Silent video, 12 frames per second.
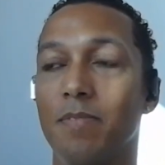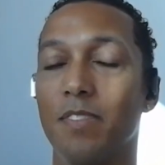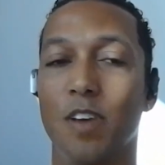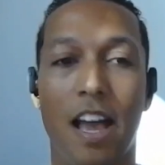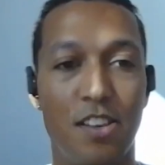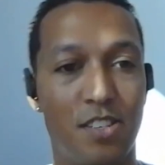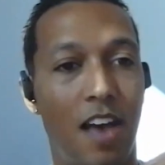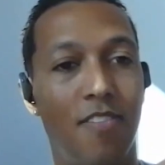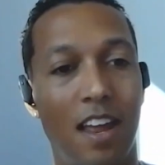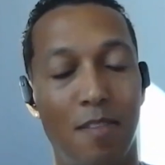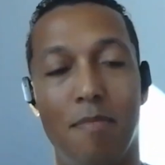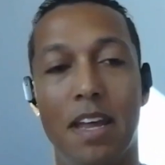so I just have
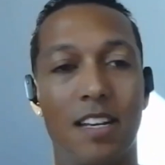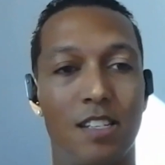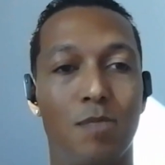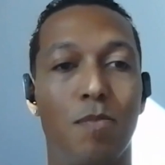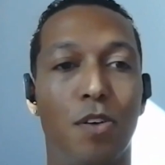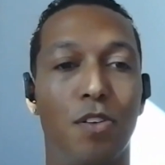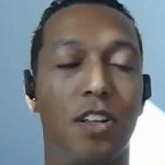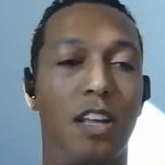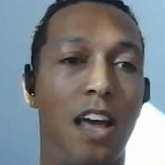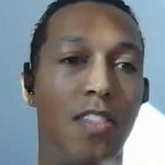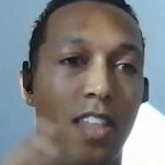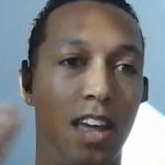that in maintenance mode,
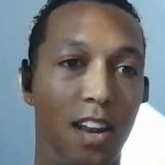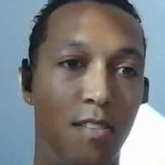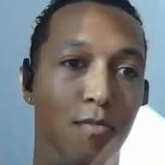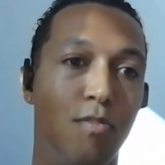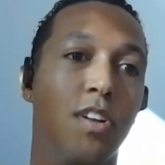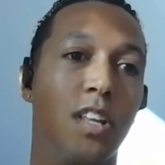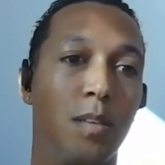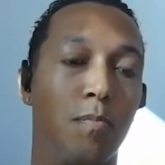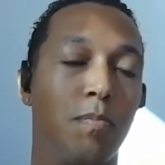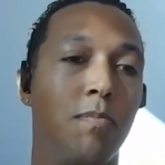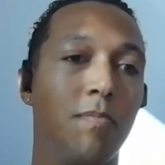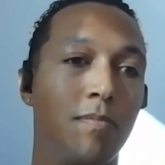and then
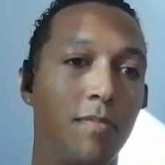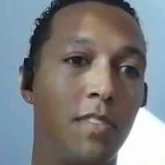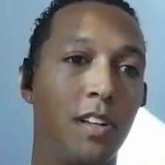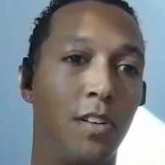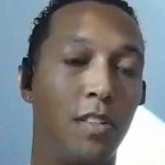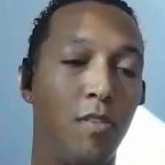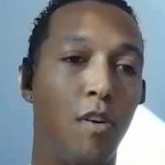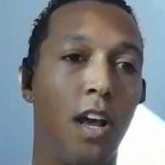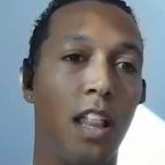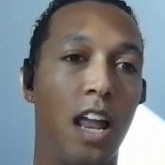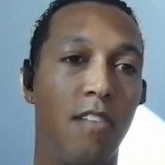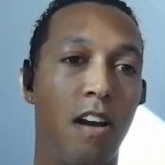really, throwing
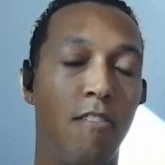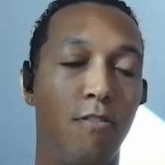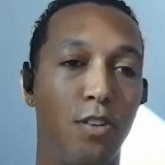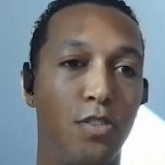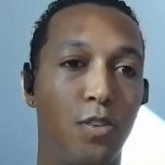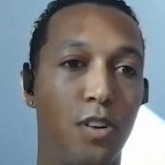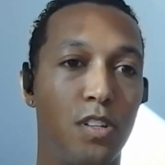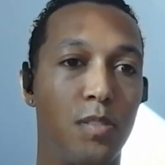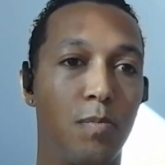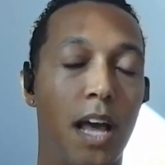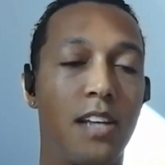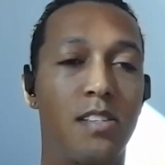a lot of effort towards
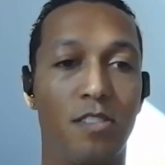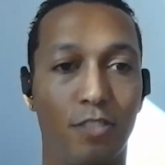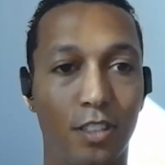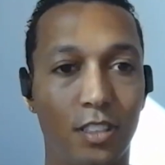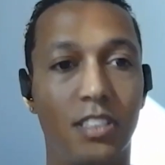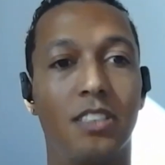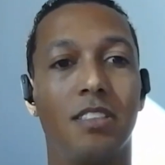black surfers,